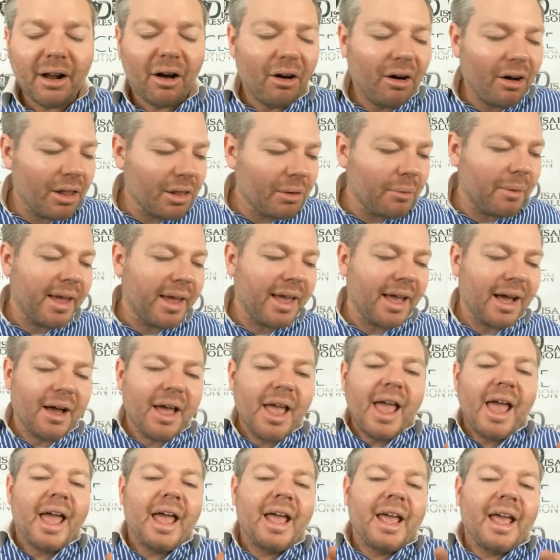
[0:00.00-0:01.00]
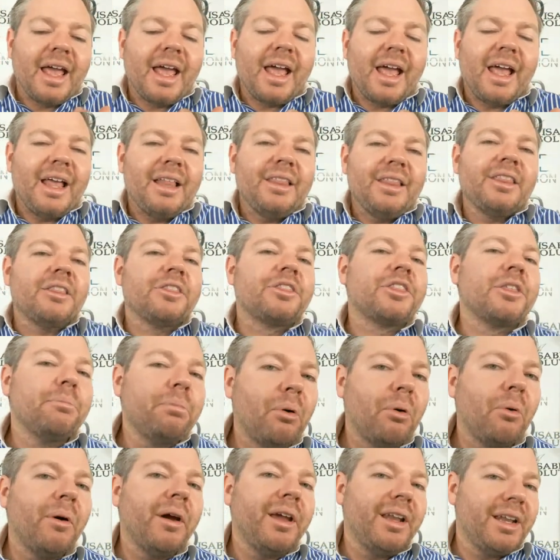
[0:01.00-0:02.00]
All the way up. And the
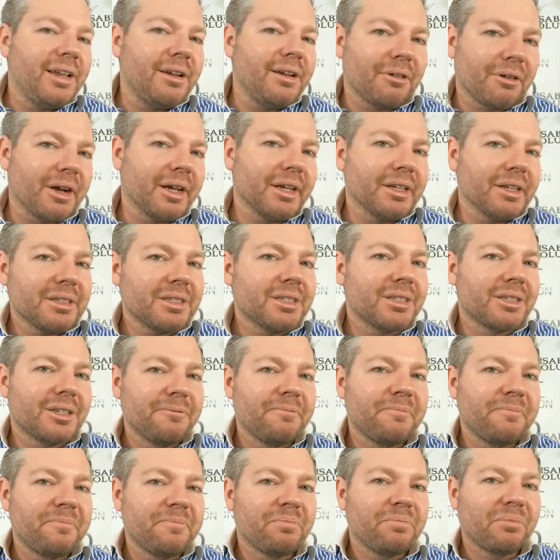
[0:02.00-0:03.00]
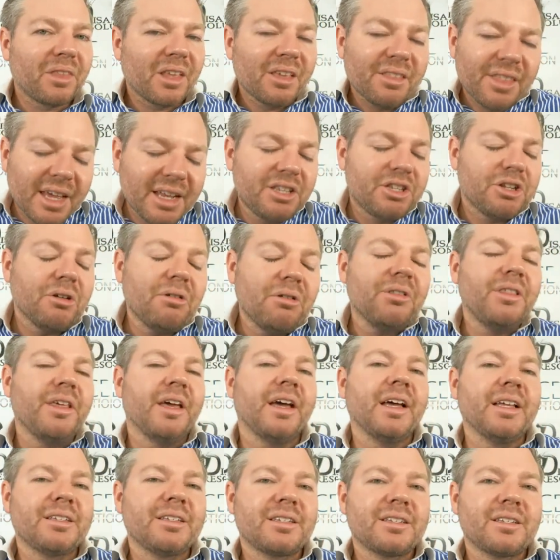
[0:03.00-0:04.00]
point here is they do
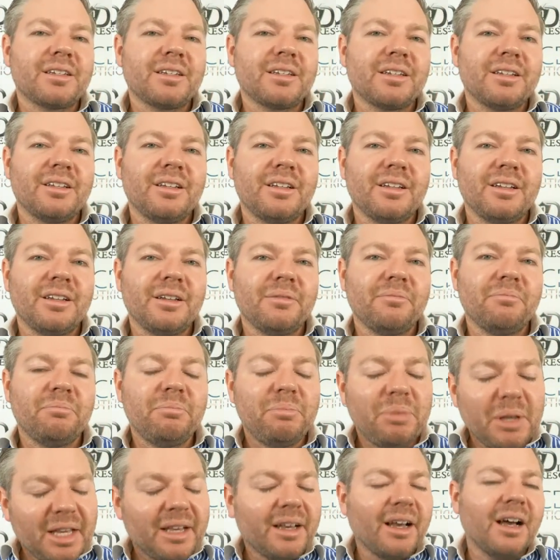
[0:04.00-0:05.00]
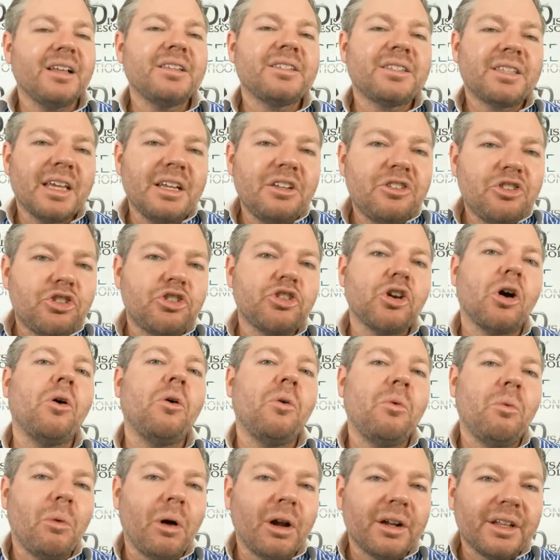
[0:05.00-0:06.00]
this because they
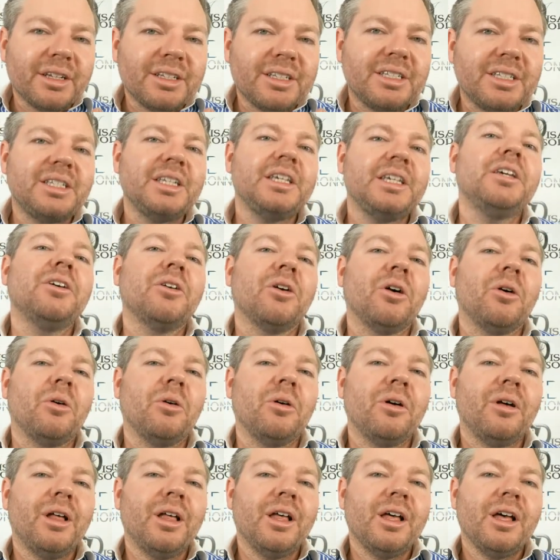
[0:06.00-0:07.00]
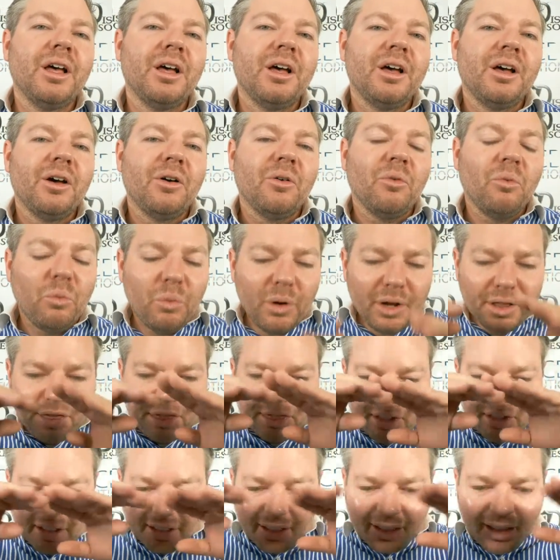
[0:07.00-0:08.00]
don't want to deal with
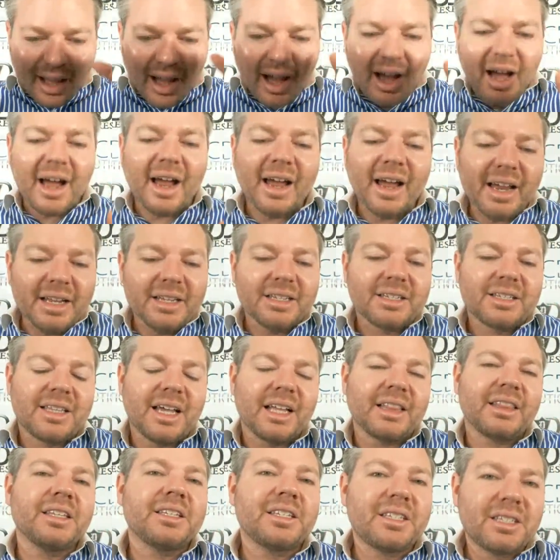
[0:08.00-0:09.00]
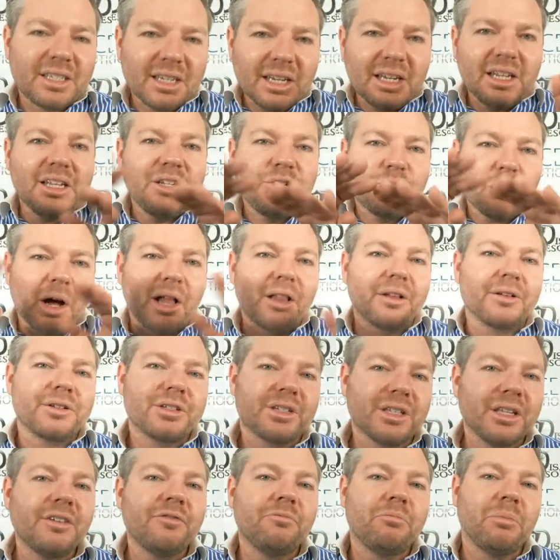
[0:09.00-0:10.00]
the lies that the city dwellers
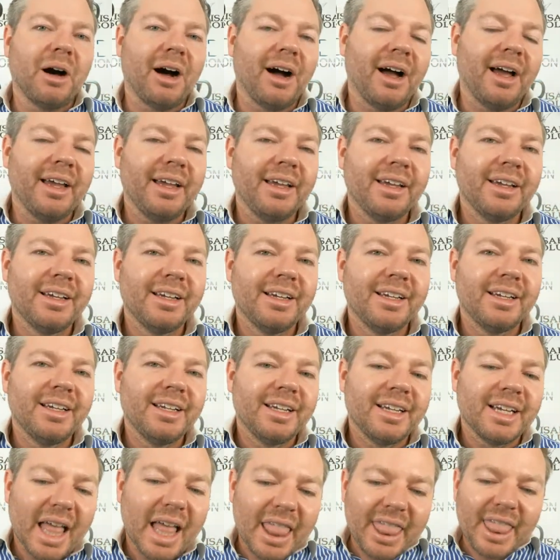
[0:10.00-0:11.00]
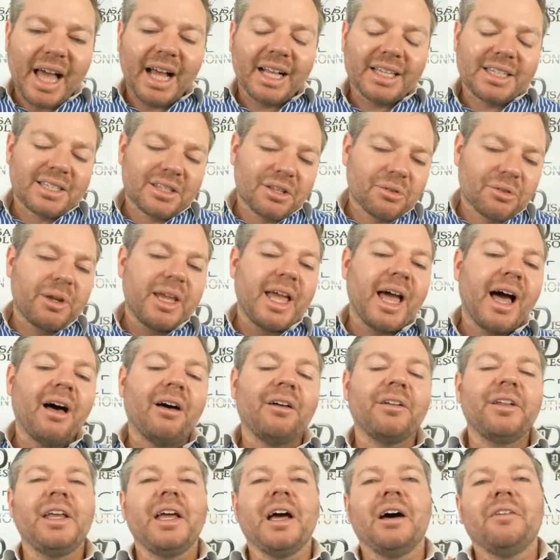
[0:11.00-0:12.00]
live by. And that's the
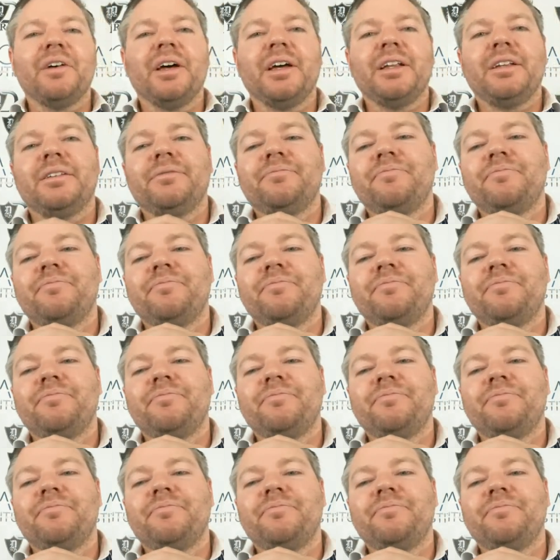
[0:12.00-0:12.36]
reality of it.